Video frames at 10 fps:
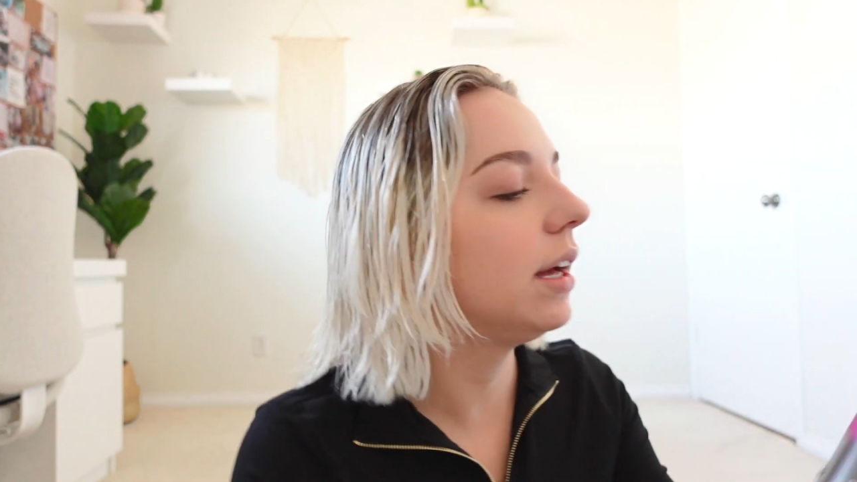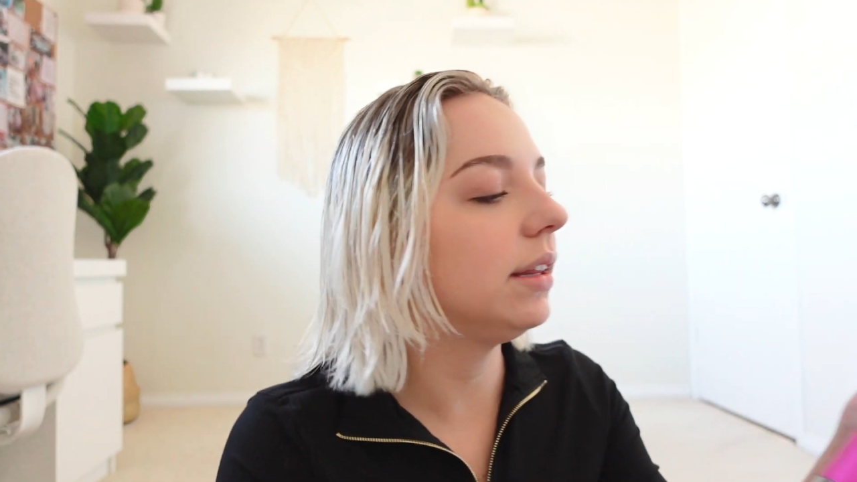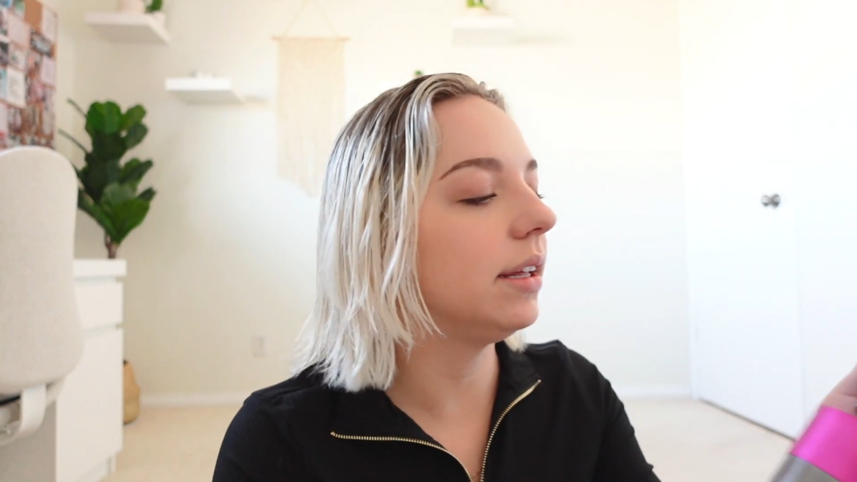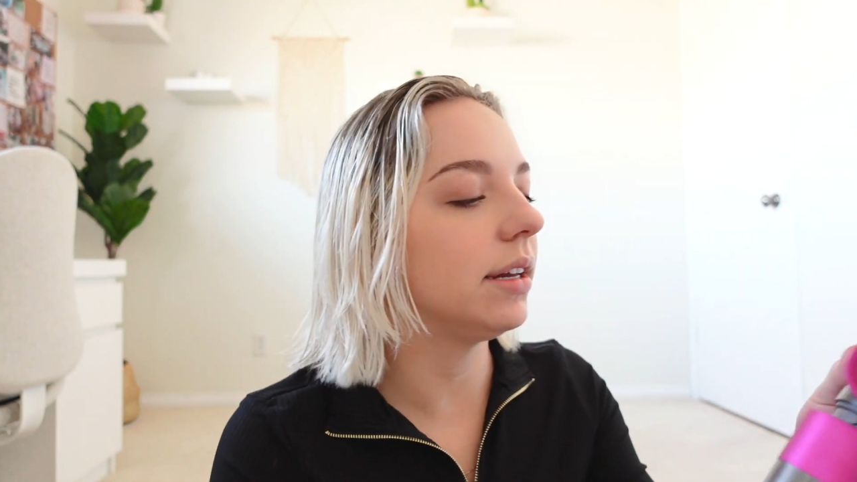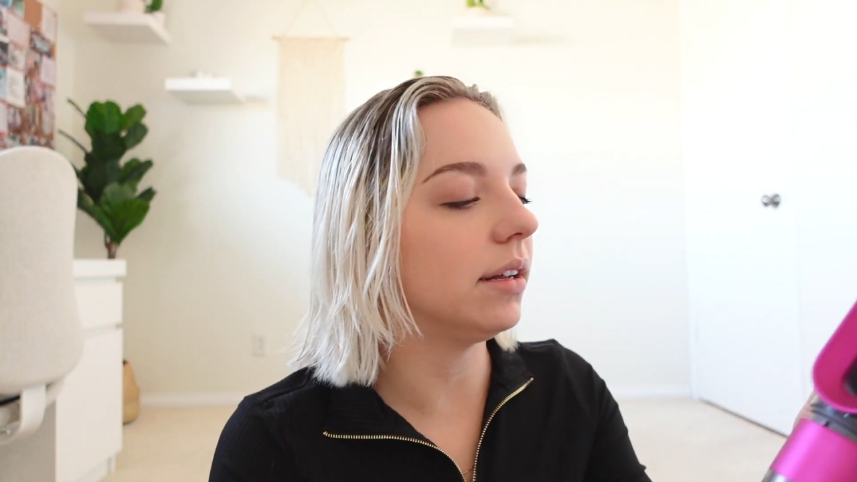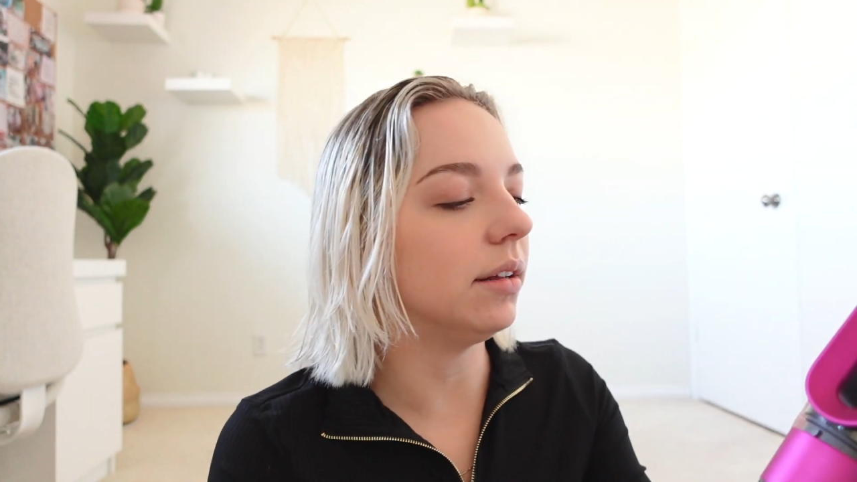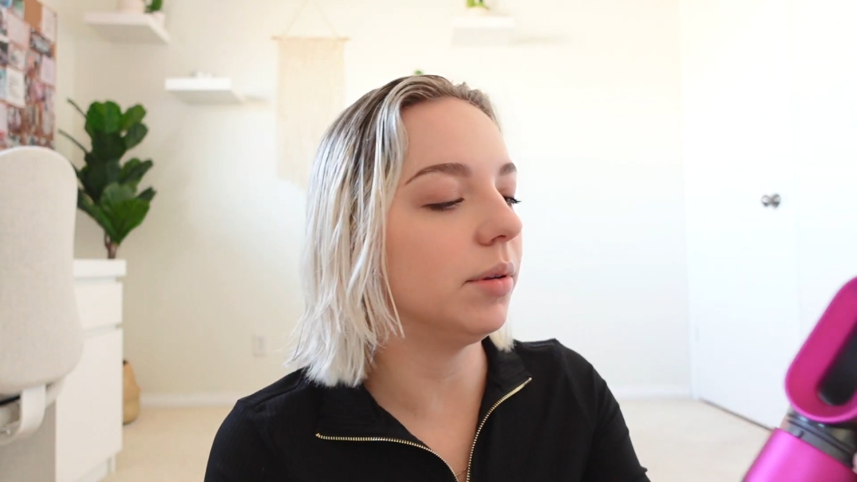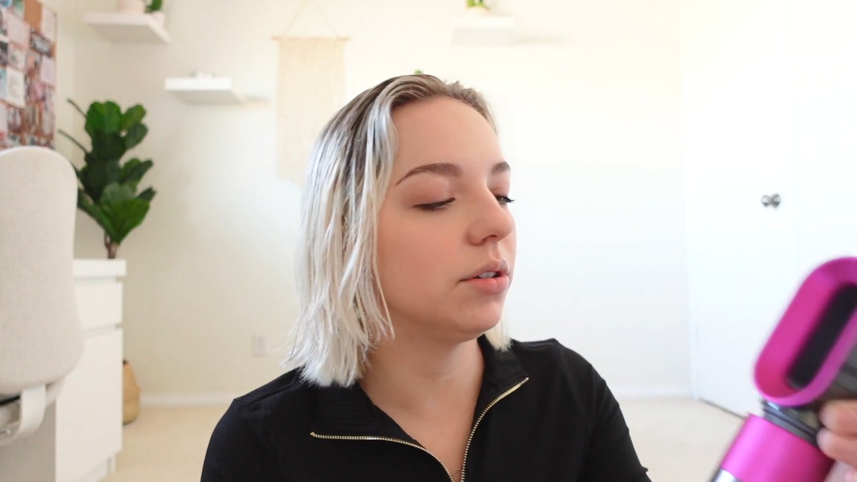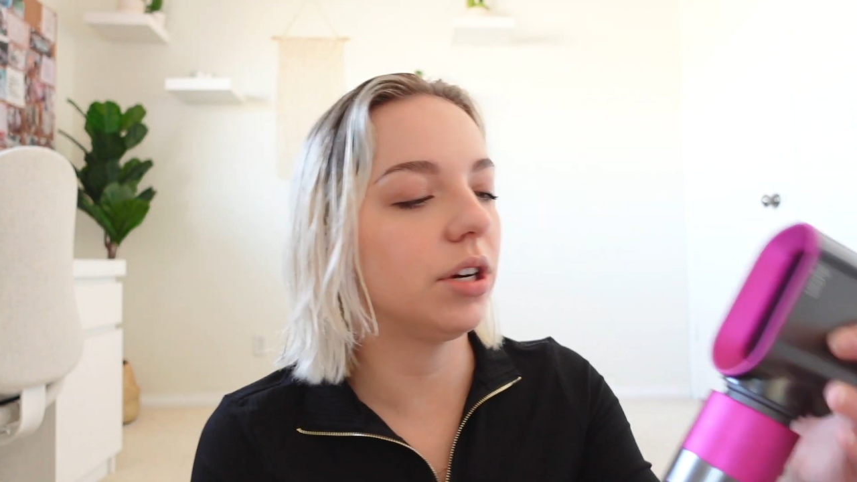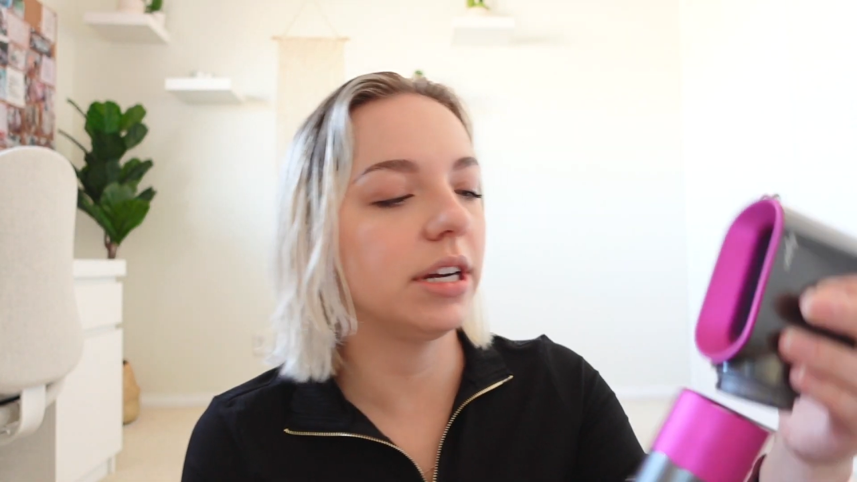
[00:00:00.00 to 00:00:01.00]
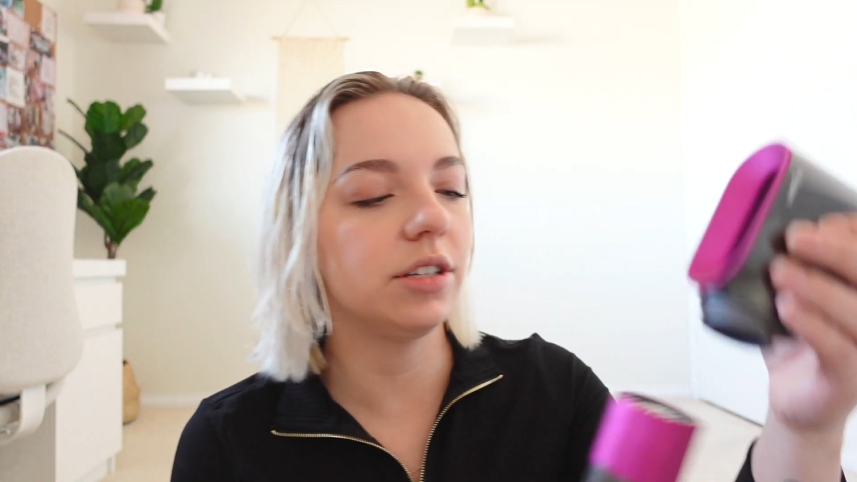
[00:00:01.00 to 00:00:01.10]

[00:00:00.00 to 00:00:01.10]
little blow dry.